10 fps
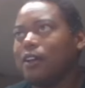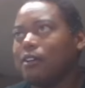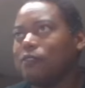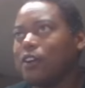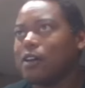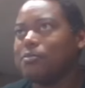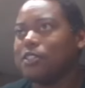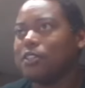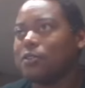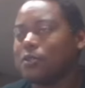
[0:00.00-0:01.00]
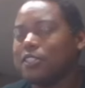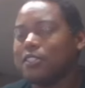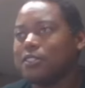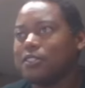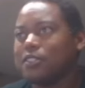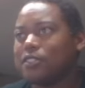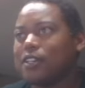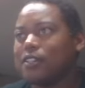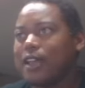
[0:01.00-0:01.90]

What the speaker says: of object-oriented design,